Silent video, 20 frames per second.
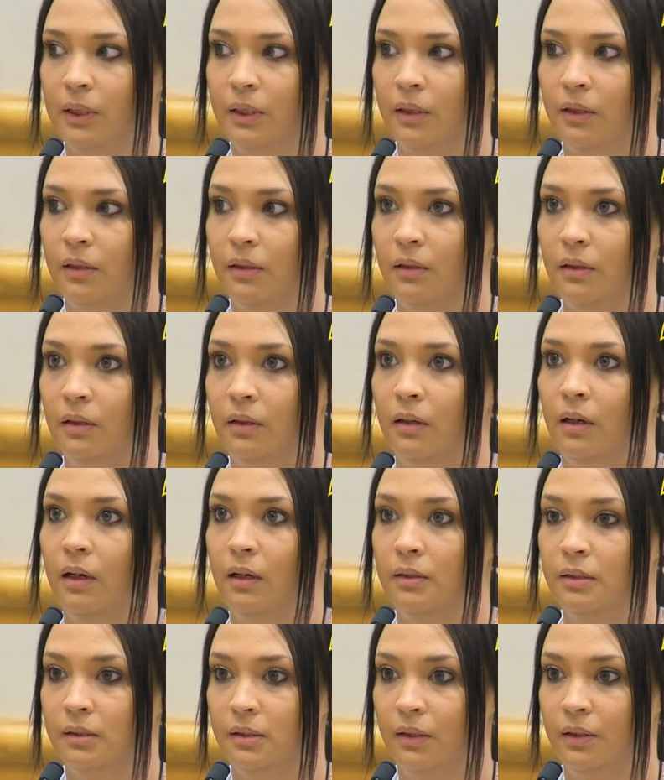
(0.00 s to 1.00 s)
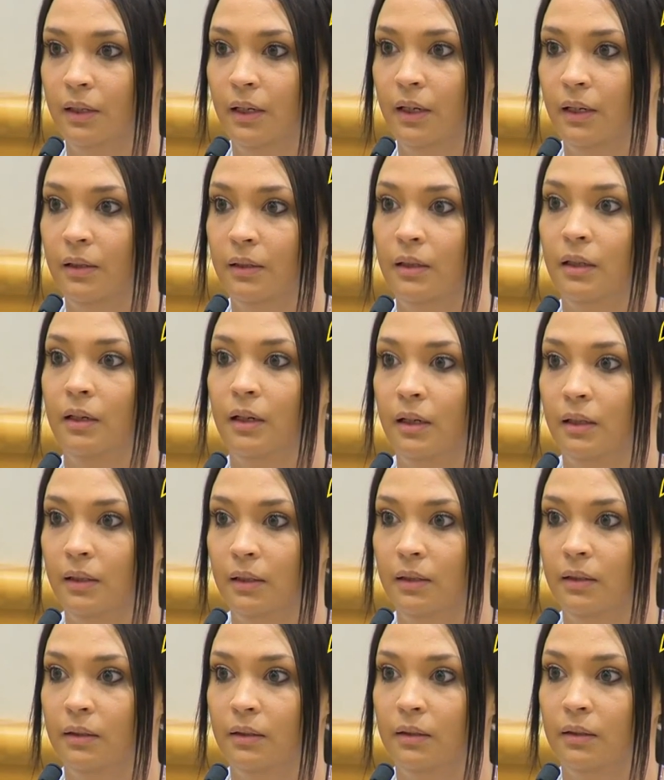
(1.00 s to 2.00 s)
spoke with her on Sunday the
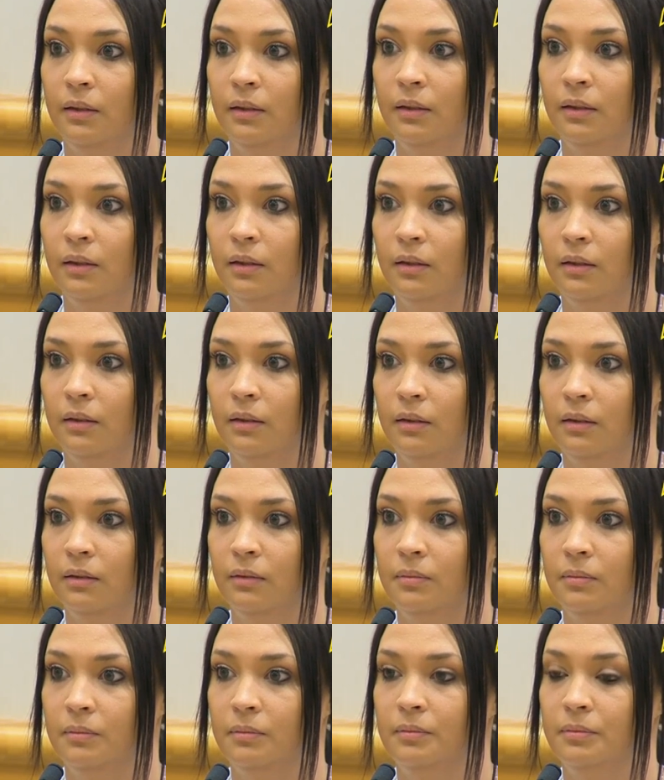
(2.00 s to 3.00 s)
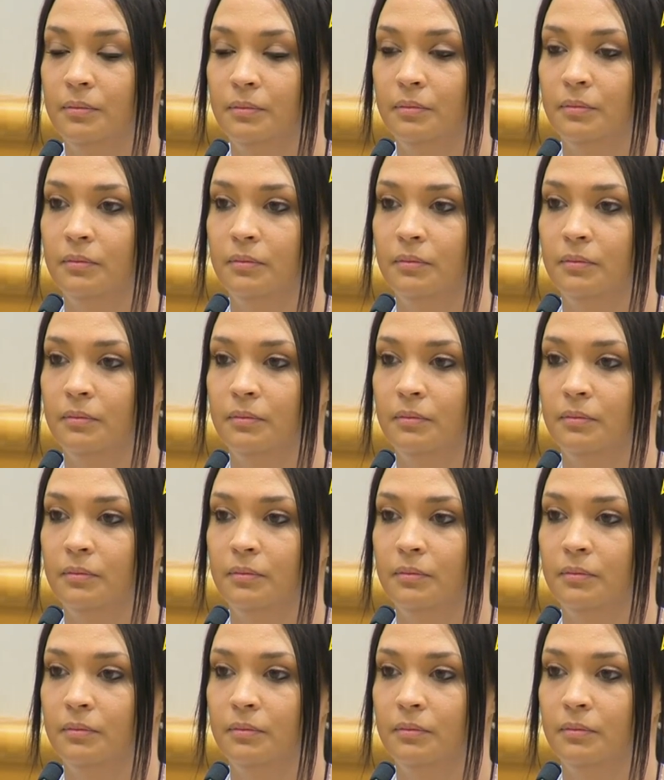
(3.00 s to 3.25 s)
9th.